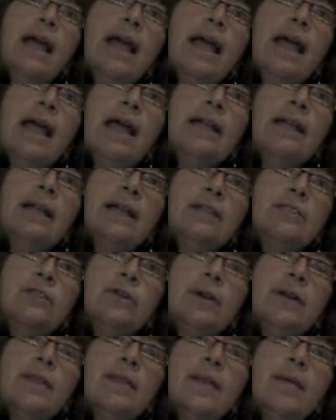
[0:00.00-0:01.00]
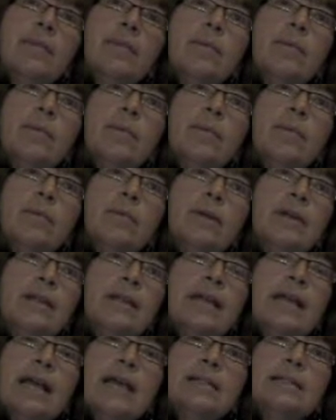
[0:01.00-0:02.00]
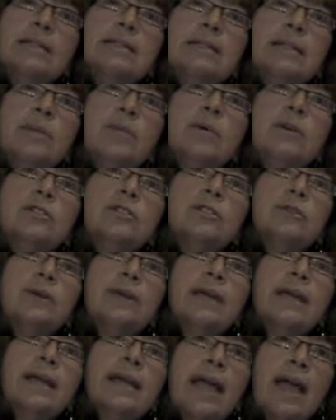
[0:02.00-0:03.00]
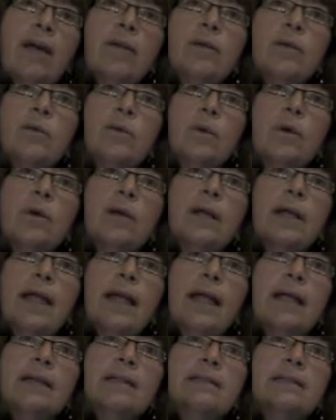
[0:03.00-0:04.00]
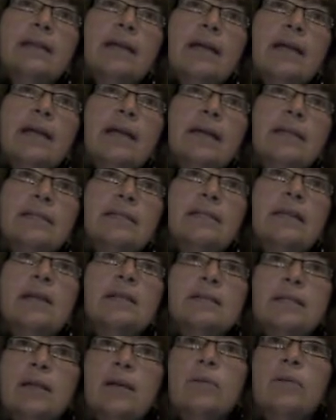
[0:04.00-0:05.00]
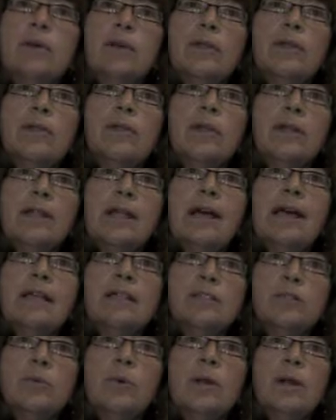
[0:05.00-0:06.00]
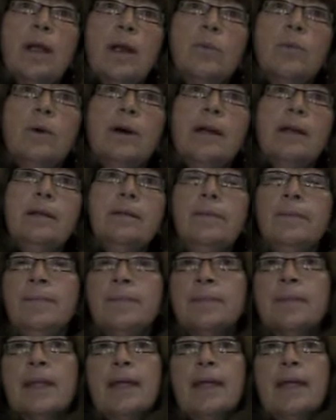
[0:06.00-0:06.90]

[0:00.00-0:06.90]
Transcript: and I joined them really as someone doing accounting work and consulting with clients one-on-one.